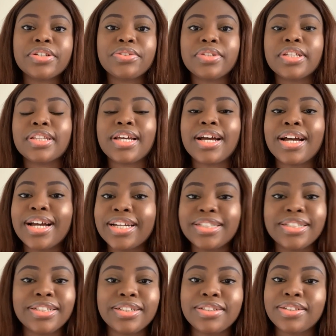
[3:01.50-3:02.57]
doing that. I
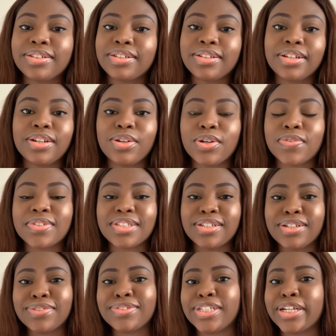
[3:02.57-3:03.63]
did a lot of
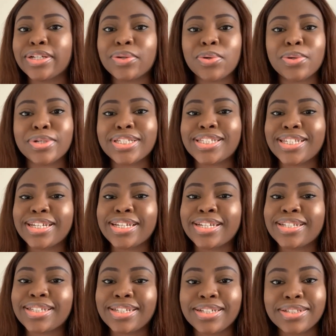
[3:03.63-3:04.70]
stuff, 10
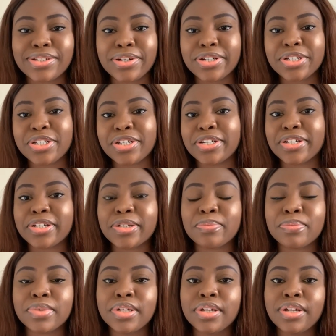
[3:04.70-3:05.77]
courses,
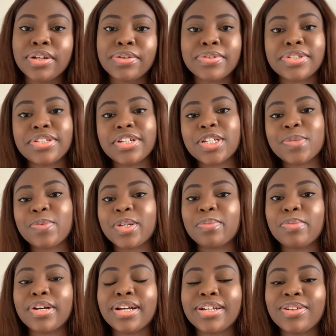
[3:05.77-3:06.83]
internship, research
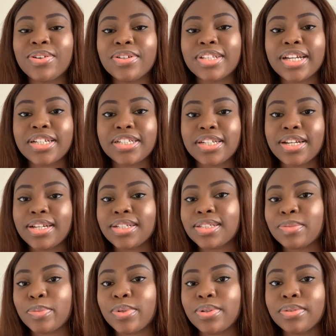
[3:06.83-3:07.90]
paper, and all that
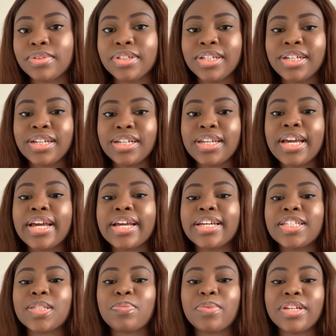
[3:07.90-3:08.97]
jazz. But yeah,
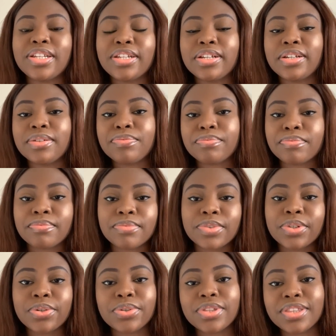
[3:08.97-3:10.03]
it's been a
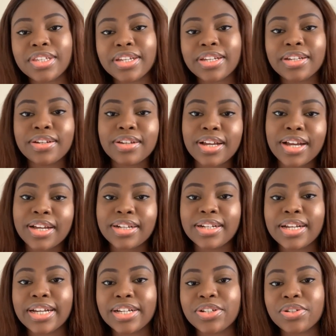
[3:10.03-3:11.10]
good thing, and
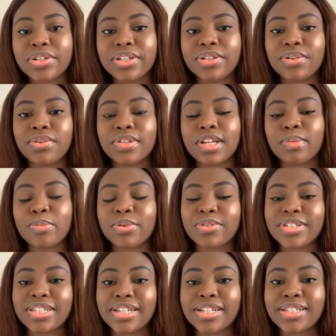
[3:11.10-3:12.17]
I enjoyed all that
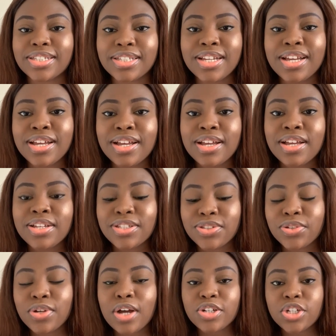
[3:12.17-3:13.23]
process.
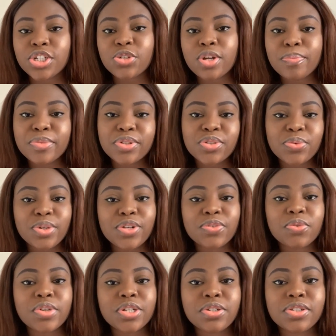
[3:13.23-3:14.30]
So I'll just jump into one of the
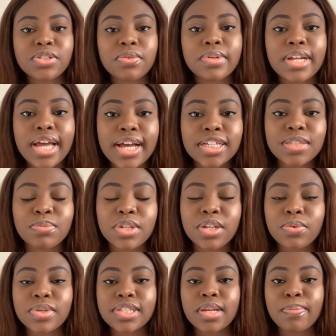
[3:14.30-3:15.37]
questions someone asked me.
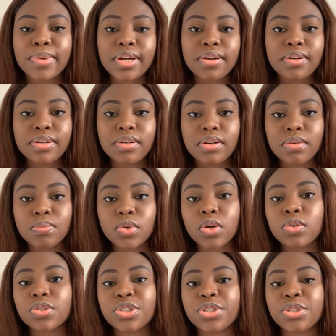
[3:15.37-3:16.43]
It was about
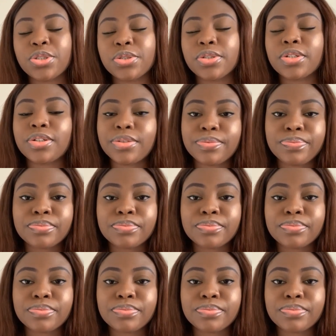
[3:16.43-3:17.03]
culture shock.